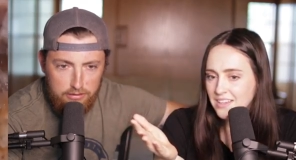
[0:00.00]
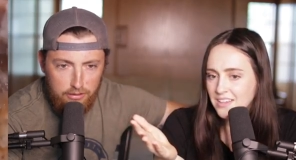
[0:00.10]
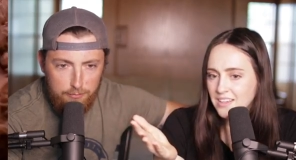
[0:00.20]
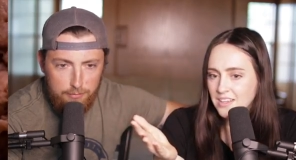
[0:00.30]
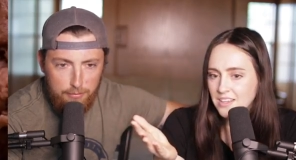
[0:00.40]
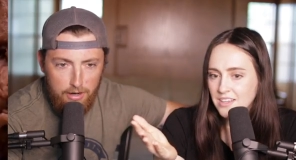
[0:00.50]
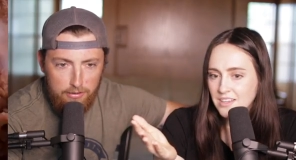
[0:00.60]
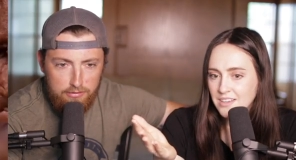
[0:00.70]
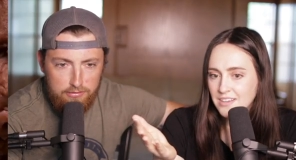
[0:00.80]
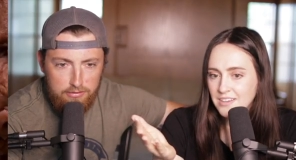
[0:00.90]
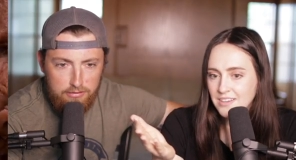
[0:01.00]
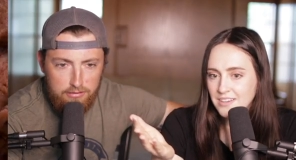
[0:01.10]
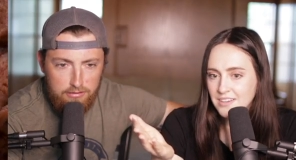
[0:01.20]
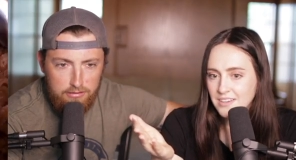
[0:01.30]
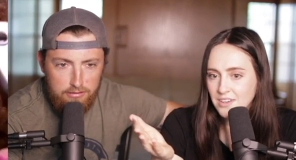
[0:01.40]
Speaker 1: Don't be brownies.
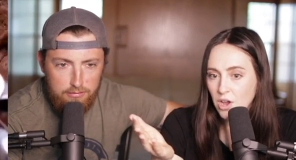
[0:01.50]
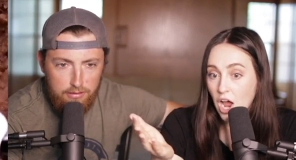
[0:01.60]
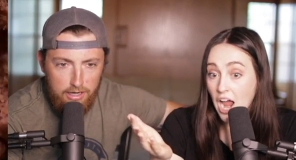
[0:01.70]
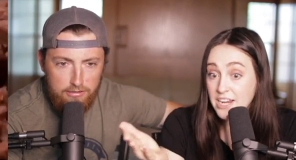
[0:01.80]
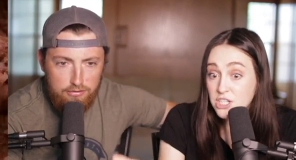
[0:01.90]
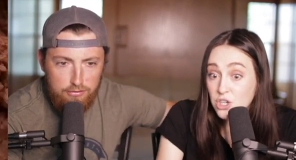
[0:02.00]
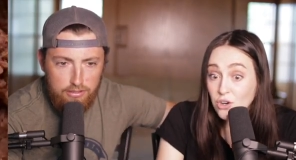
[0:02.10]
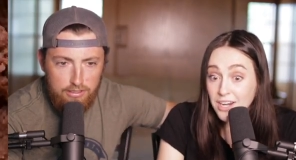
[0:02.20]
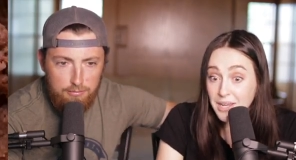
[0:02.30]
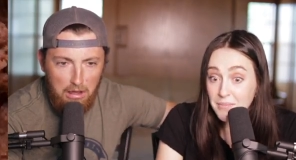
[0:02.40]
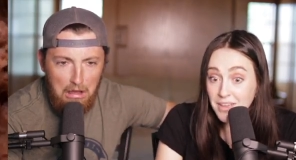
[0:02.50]
Ice, Ice cream?